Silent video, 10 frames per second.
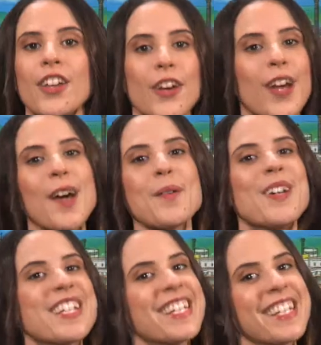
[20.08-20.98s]
Yokai
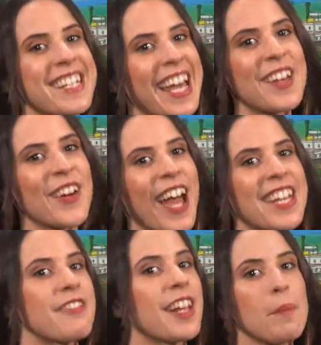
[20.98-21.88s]
Watch is Nintendo
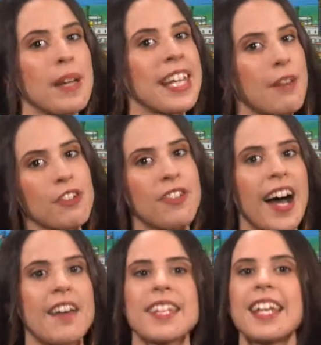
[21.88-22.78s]
and developer Level
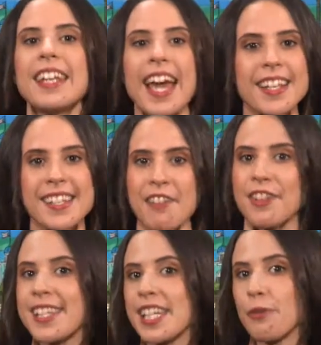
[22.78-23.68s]
5's latest
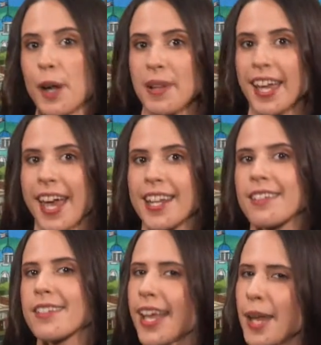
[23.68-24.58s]
efforts in replicating
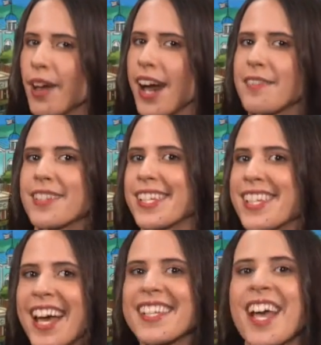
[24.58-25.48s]
the same kind of
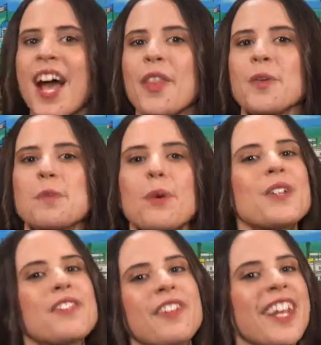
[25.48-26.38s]
success that was
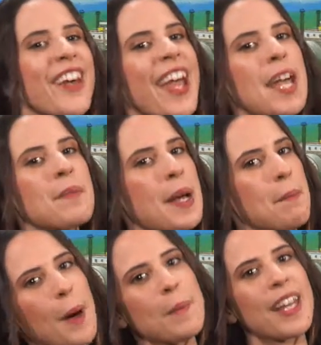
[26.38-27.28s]
brought to video games and
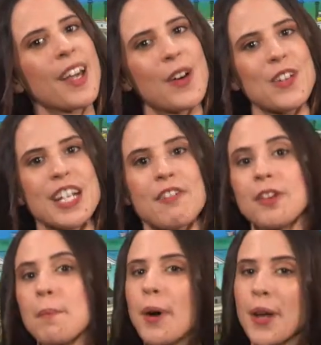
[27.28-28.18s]
popular culture
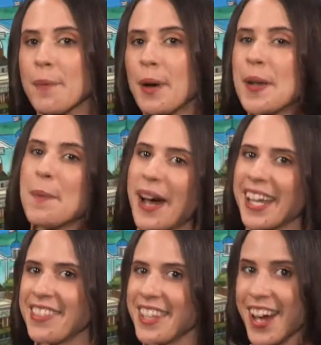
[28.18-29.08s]
from Pokemon
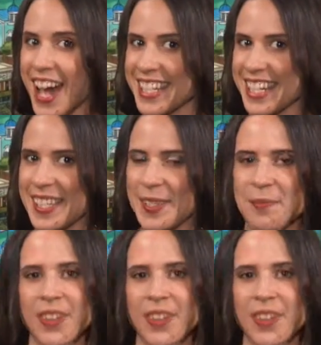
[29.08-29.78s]
back in the 90s.